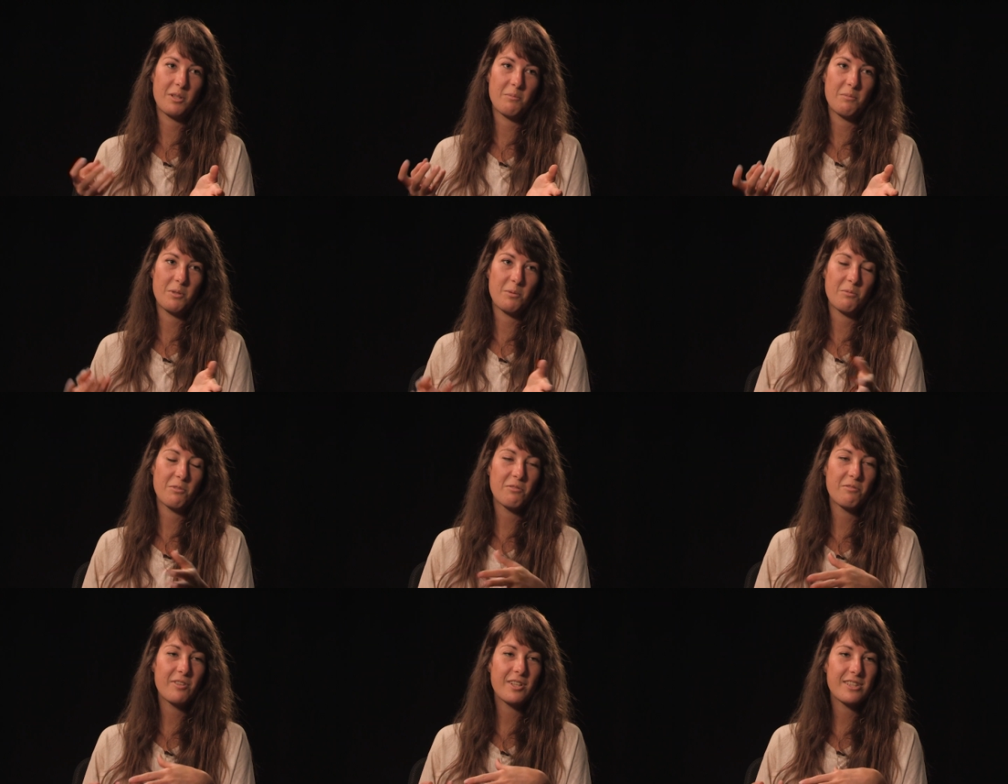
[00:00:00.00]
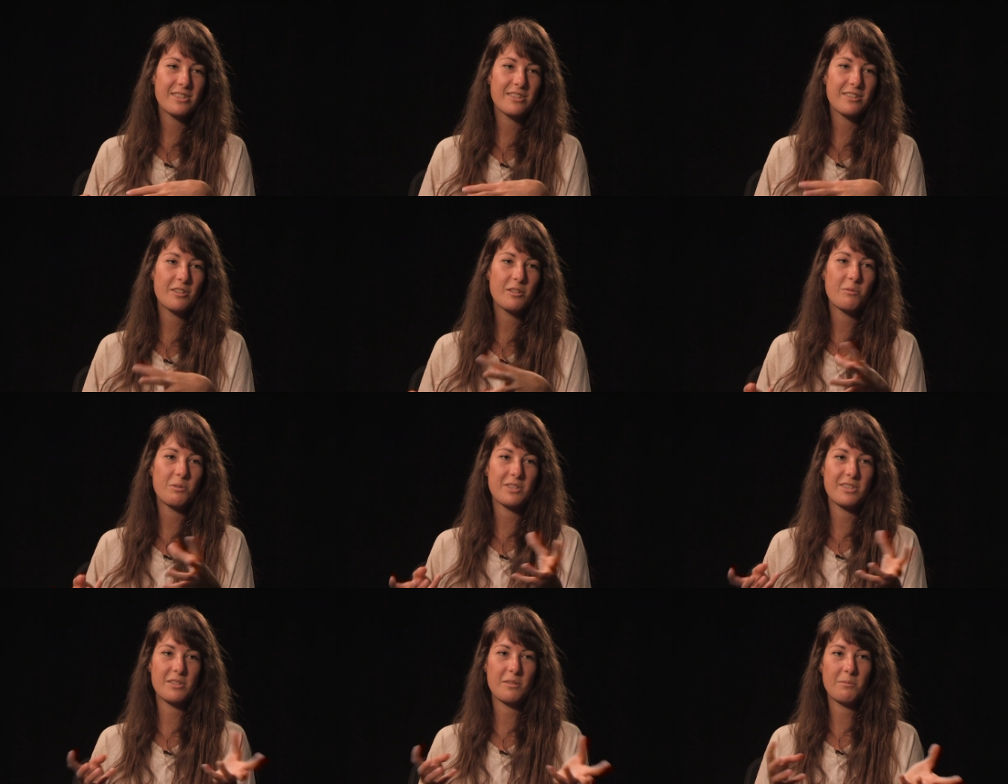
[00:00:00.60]
I want to be a
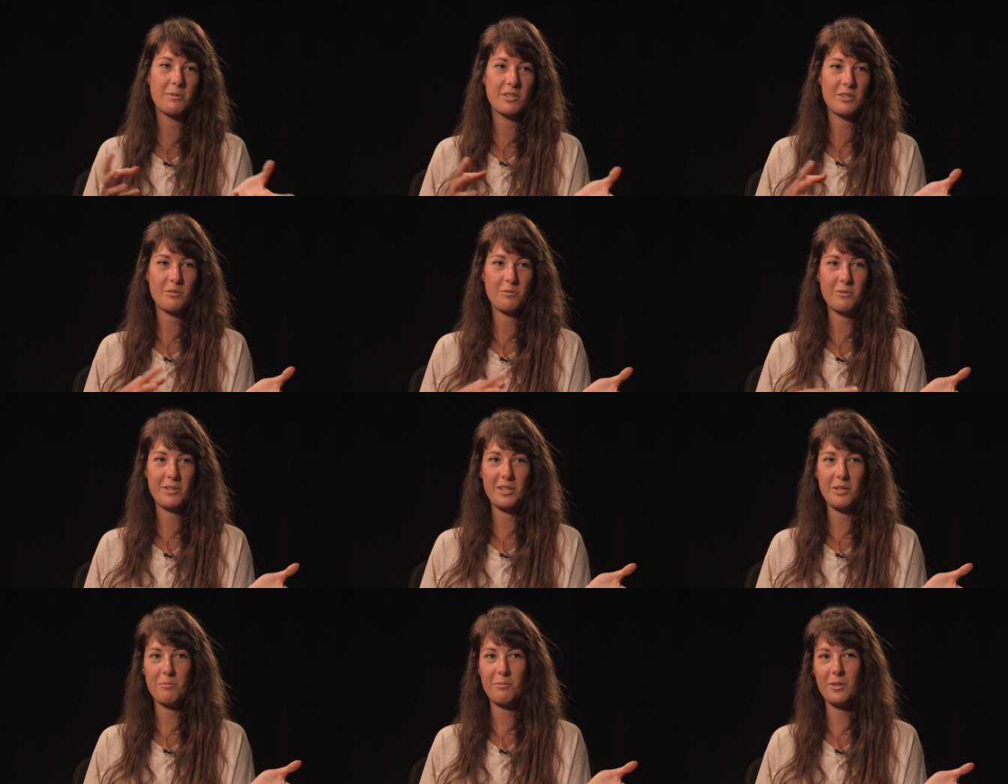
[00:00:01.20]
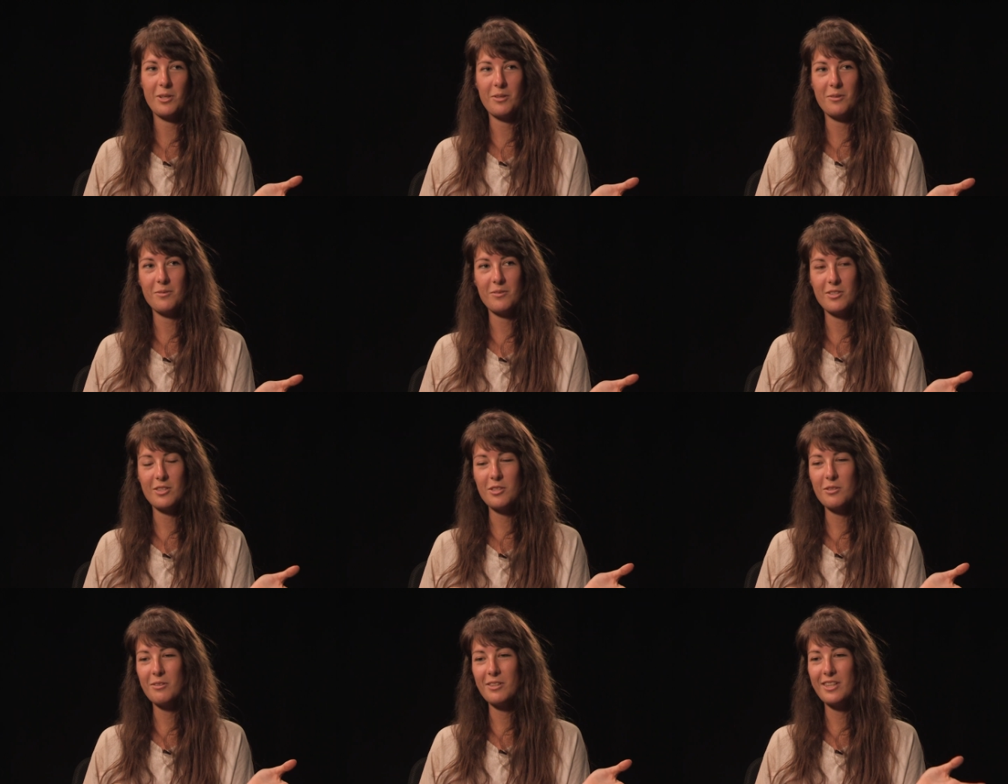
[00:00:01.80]
professor. What's the best way about
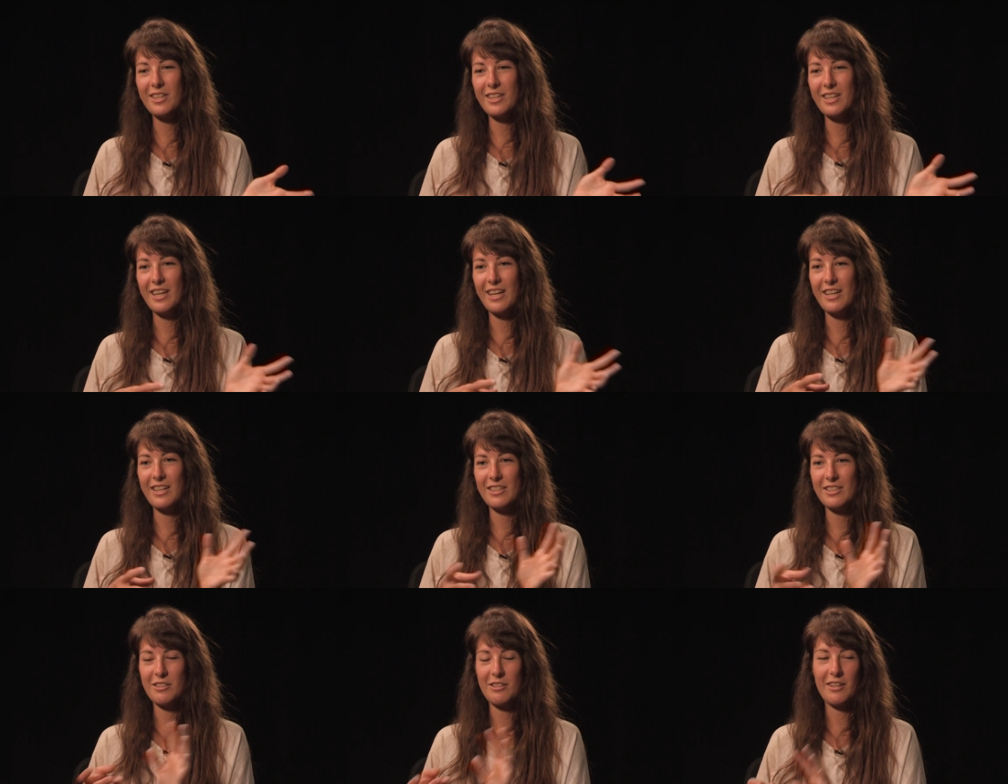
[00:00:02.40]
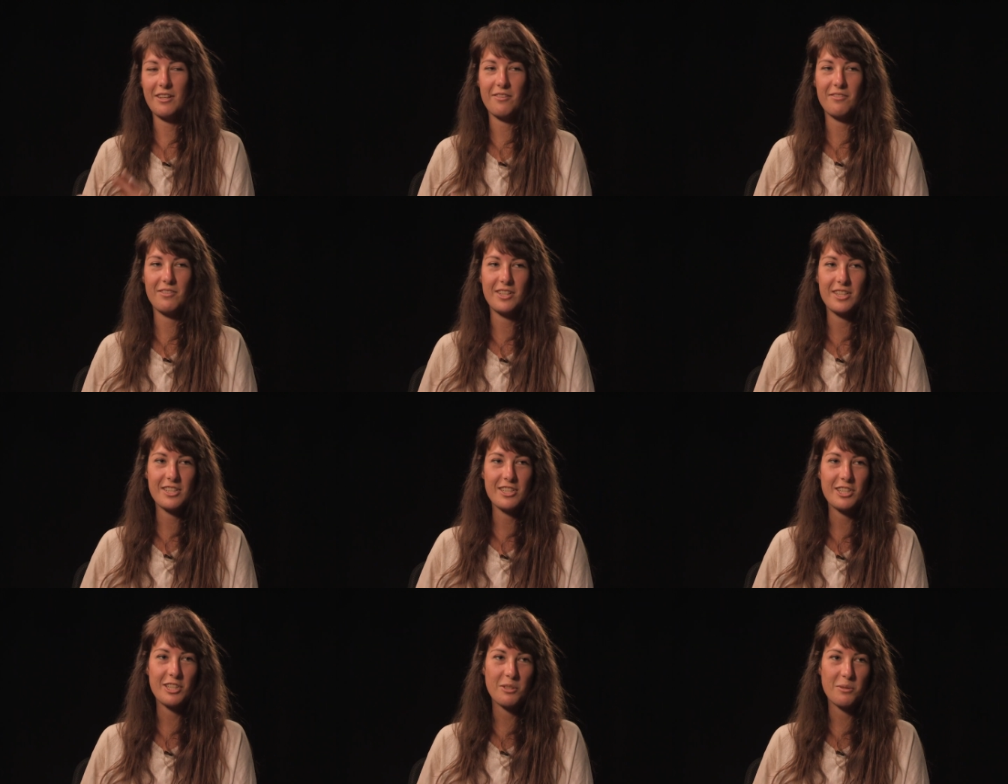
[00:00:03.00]
doing that? Do you have
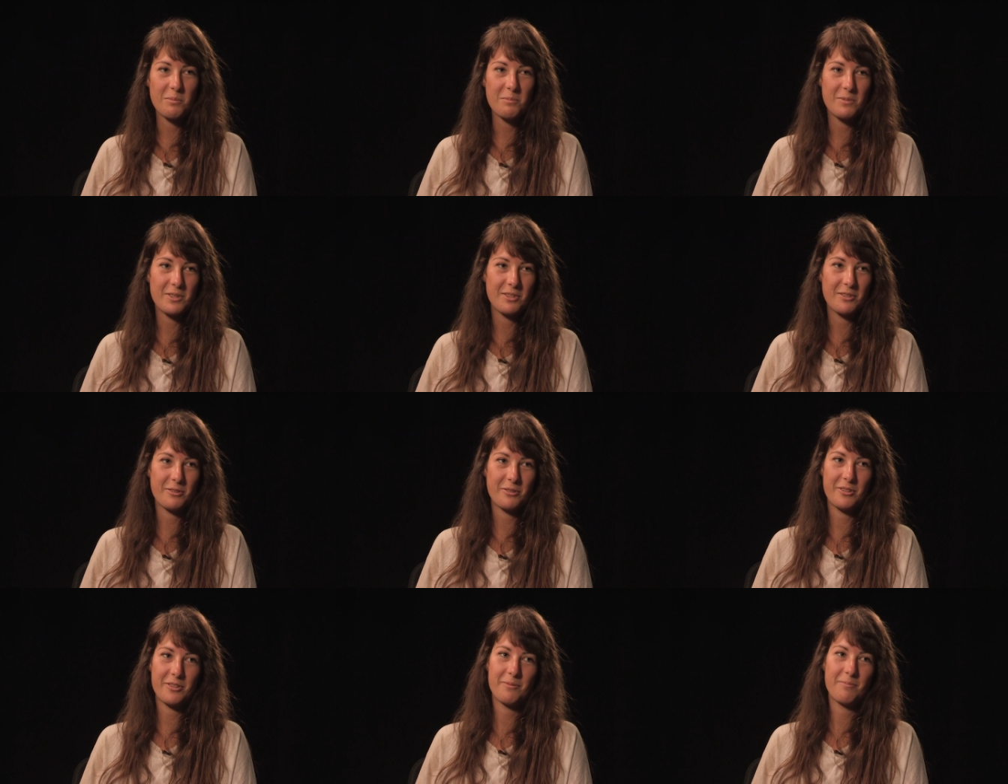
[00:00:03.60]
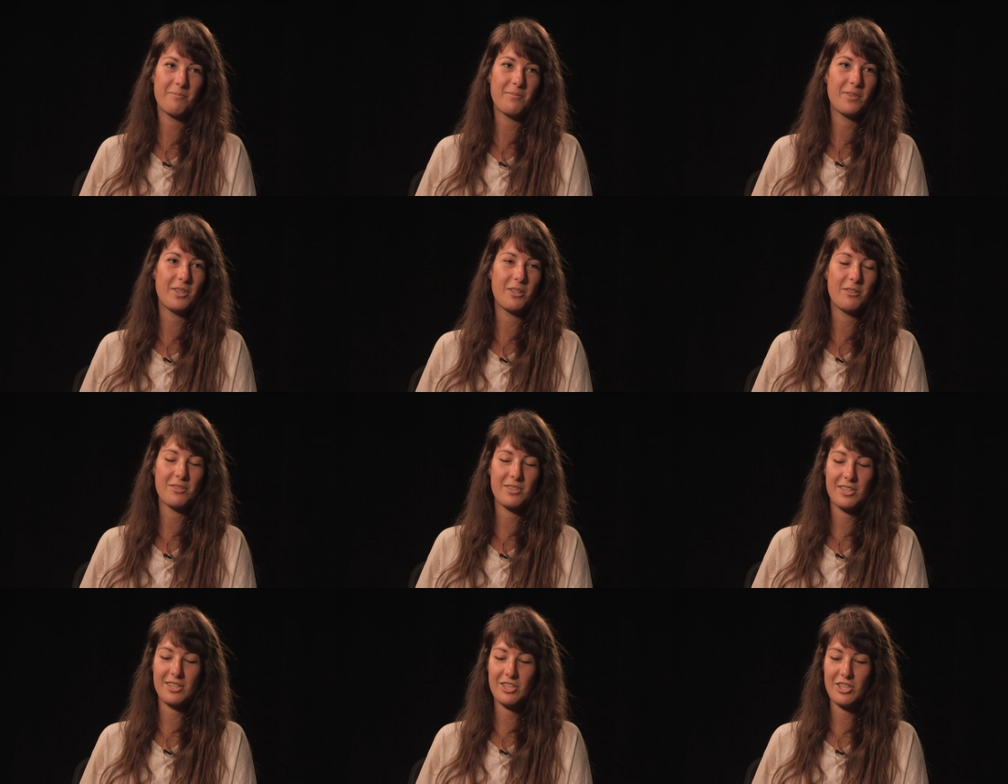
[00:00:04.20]
any tips or, you
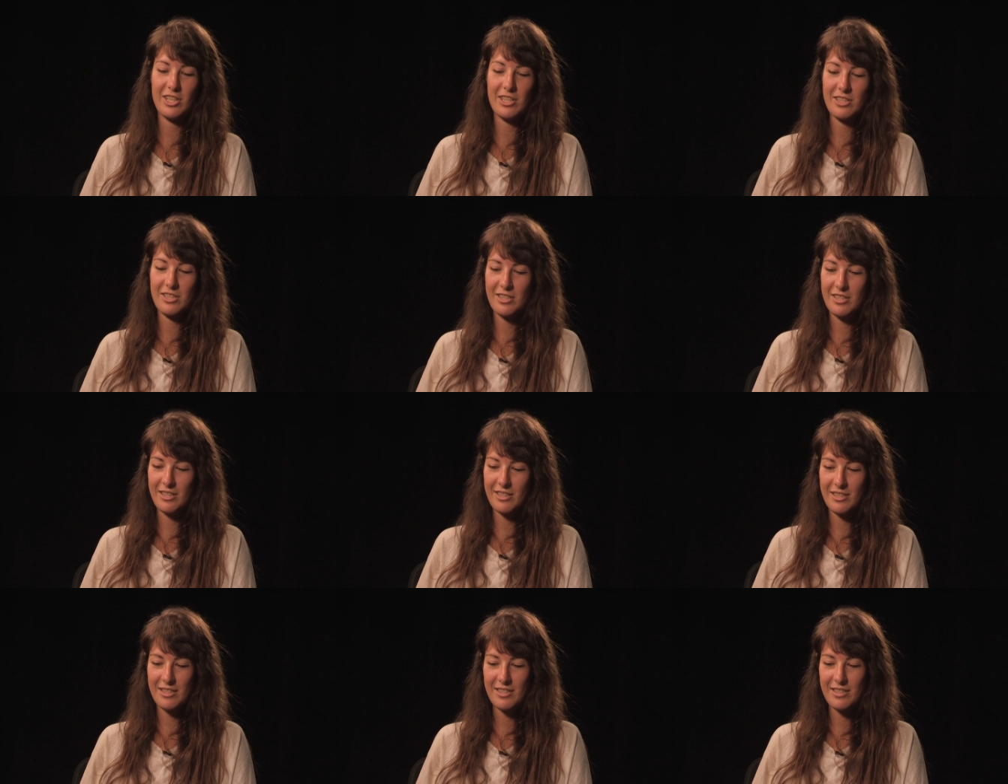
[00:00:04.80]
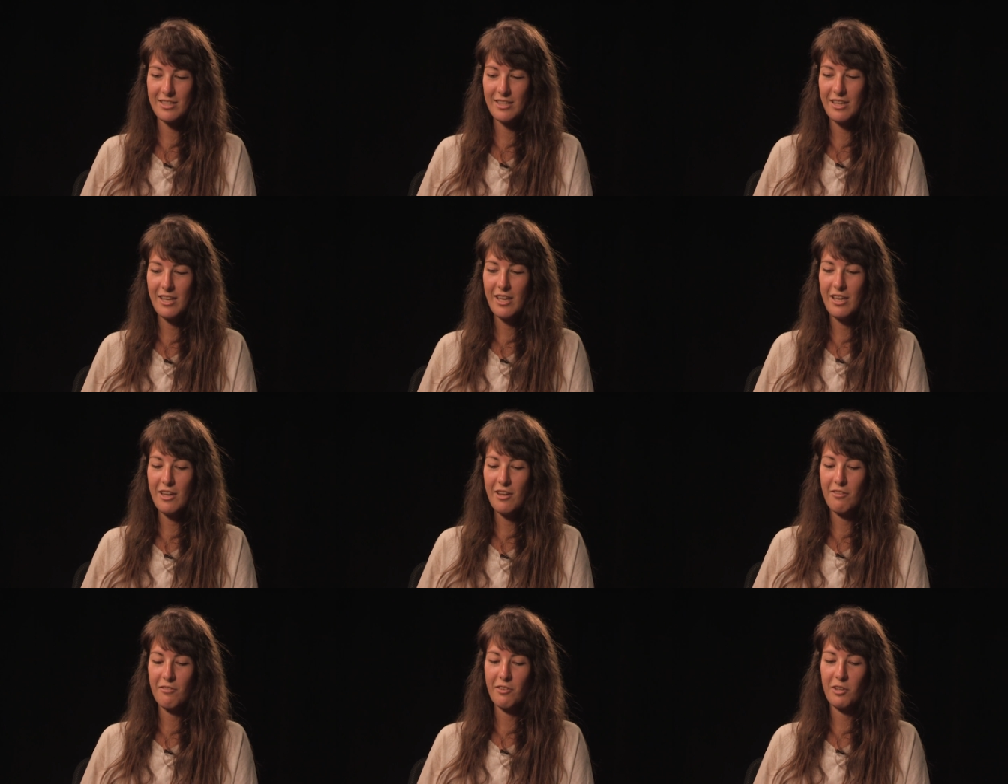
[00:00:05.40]
know, suggestions
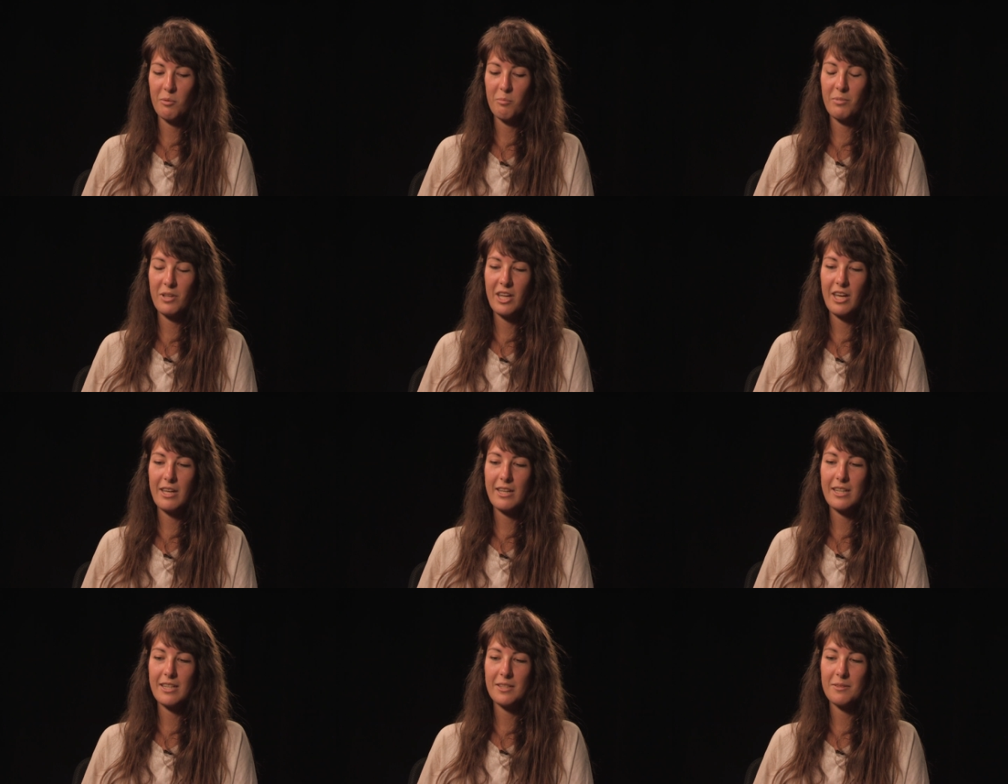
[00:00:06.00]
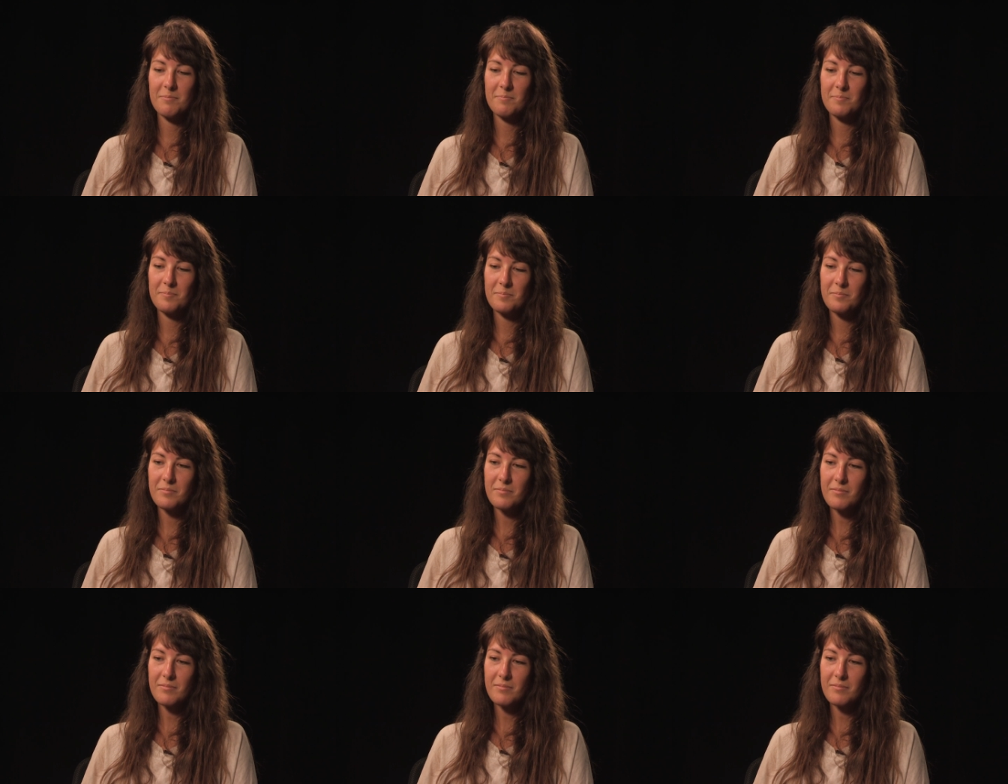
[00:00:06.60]
for applying?